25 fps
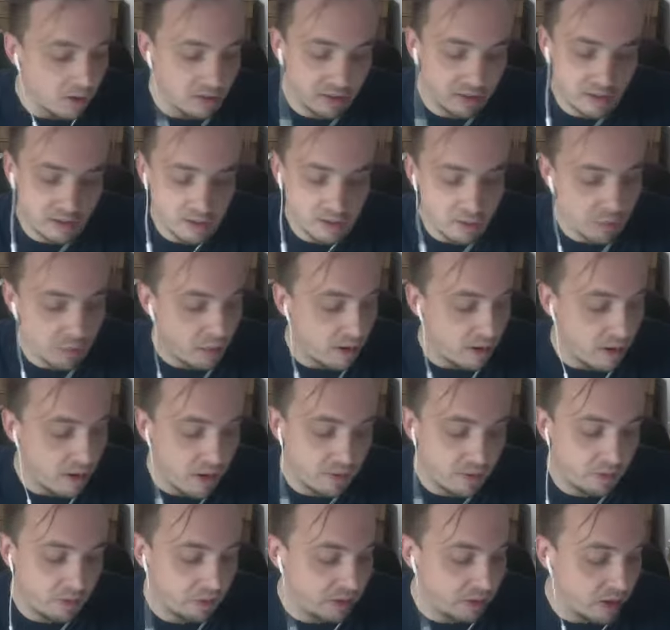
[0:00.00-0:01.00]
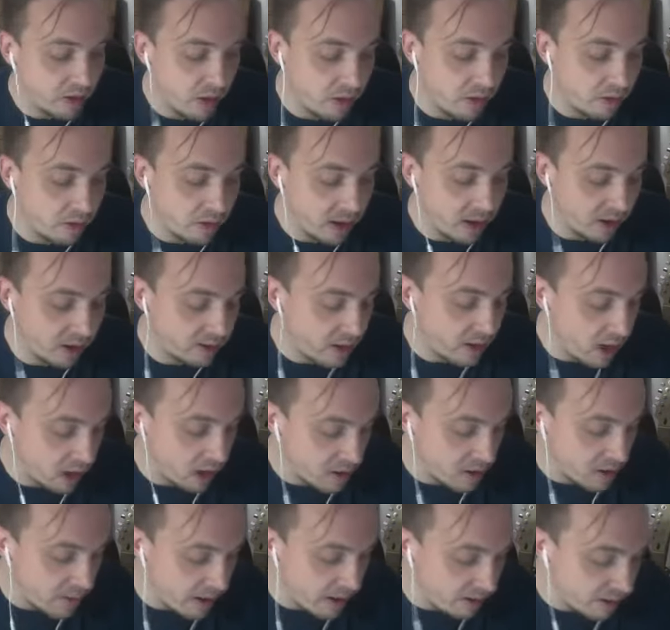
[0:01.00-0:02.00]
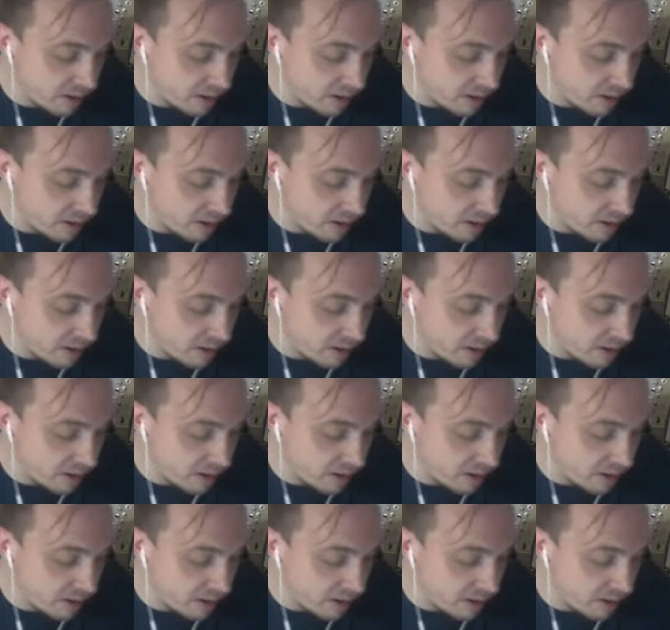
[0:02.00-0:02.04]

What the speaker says: shoot one off of another, kind of talk about it.